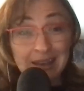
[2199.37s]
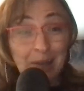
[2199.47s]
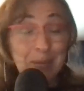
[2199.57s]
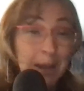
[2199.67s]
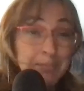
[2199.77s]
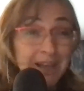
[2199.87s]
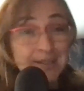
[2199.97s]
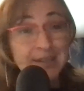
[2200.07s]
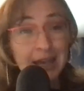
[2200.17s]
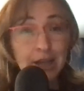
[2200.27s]
I mean, I'm not
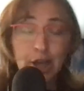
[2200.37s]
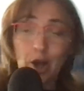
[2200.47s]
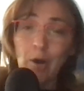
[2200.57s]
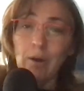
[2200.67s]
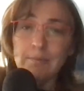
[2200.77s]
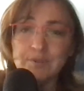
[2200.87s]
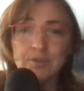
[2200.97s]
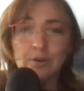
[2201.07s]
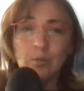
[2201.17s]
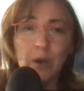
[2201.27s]
saying like, oh, I'm
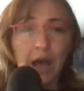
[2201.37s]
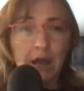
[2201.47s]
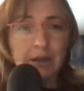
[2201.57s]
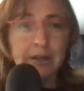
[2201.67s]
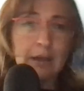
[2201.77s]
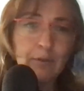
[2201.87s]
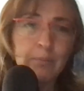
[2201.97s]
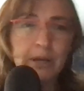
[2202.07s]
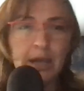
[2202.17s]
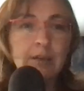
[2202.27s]
so well and
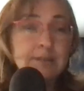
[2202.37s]
everybody else.